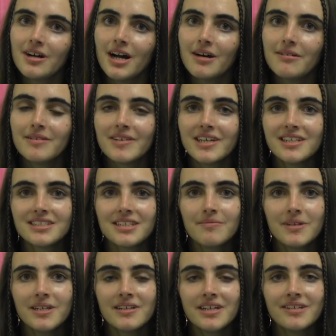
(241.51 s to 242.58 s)
However, it's
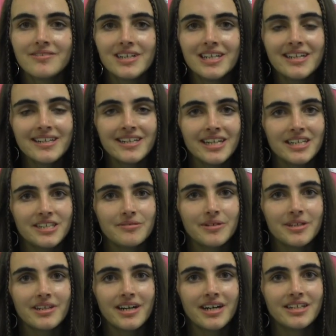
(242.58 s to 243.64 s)
something that I really engaged
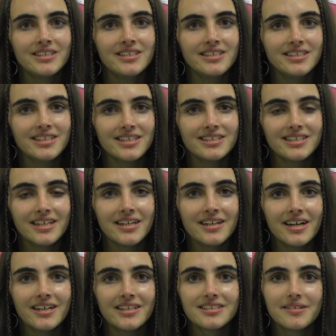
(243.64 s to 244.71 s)
with at GCSE
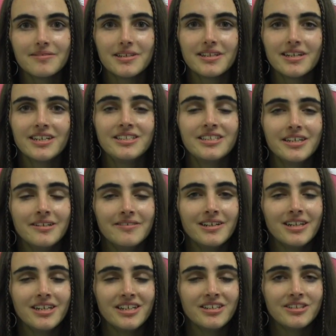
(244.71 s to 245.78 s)
and it's something that I
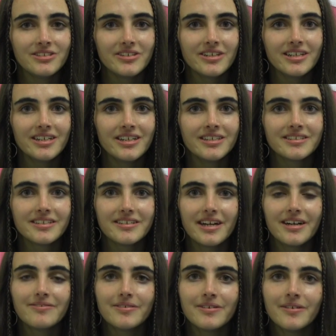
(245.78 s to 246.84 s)
genuinely enjoyed and so
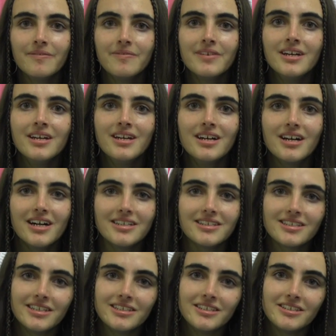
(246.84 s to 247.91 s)
therefore I
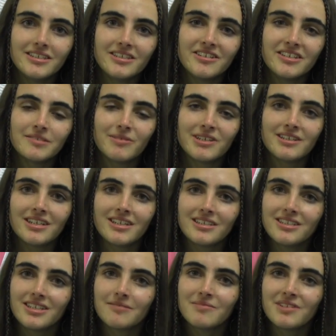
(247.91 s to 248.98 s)
decided to do it as my third
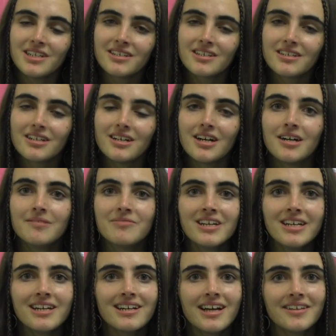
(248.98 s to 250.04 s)
subject. I'm
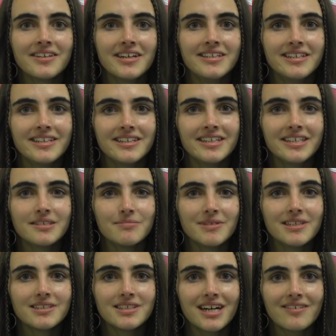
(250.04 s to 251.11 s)
really glad that I did this
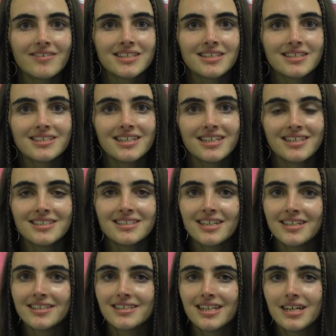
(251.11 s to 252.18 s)
because having to sit in
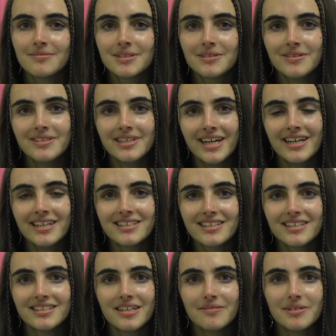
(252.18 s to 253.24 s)
science labs all day
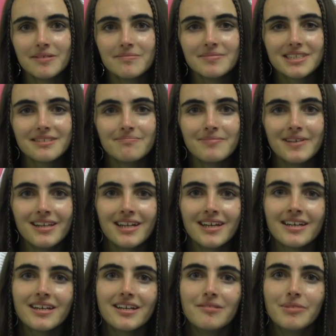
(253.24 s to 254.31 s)
can sometimes be
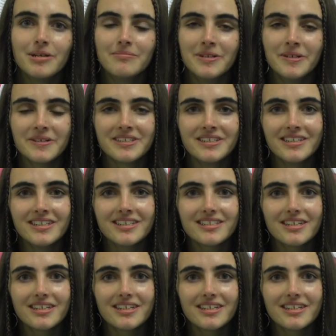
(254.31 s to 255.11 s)
like a bit monotonous.